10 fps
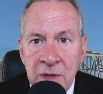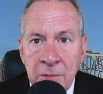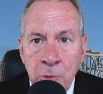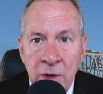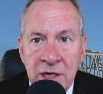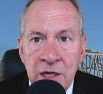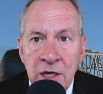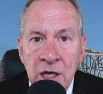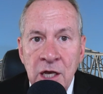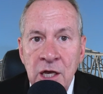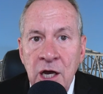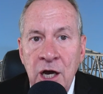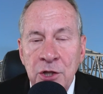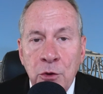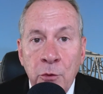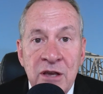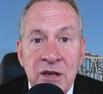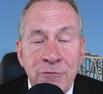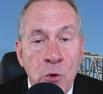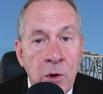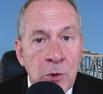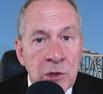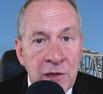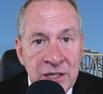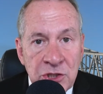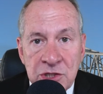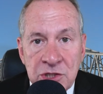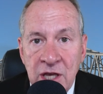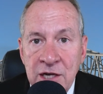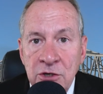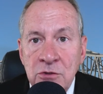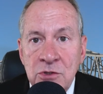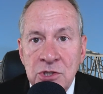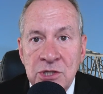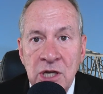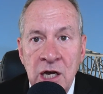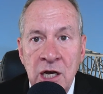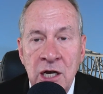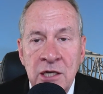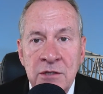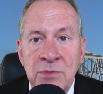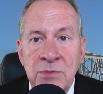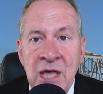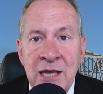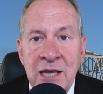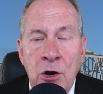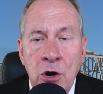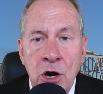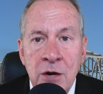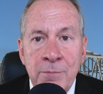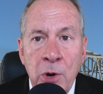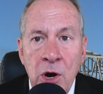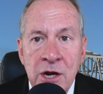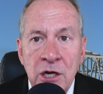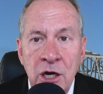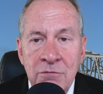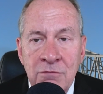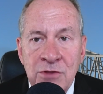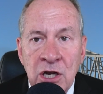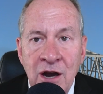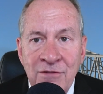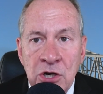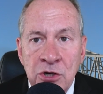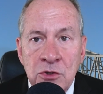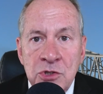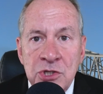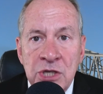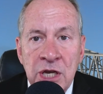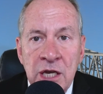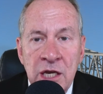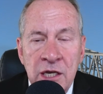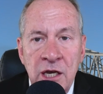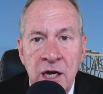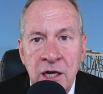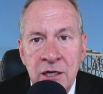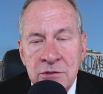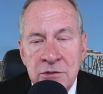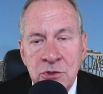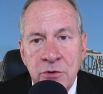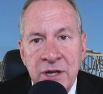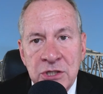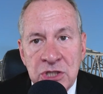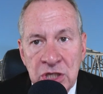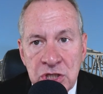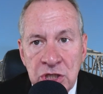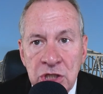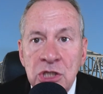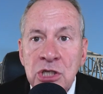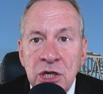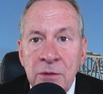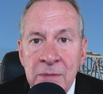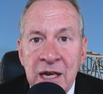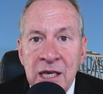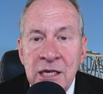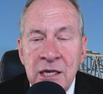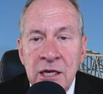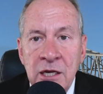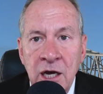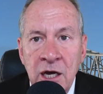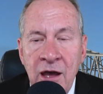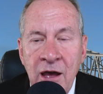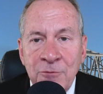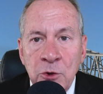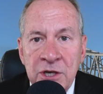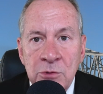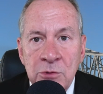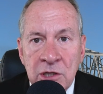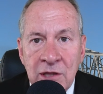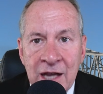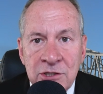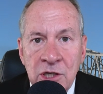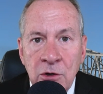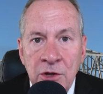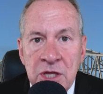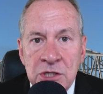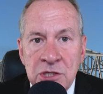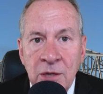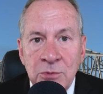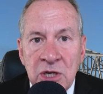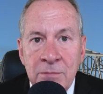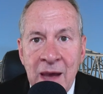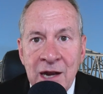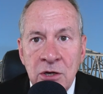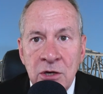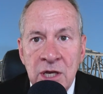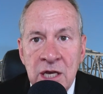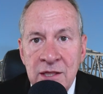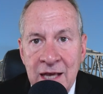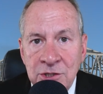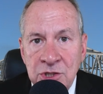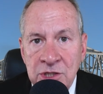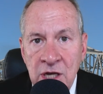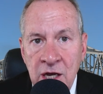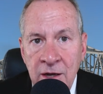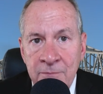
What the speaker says: have been appointed, three former legislators that are part of the governor's transition committee after he was elected on this subject matter. And that's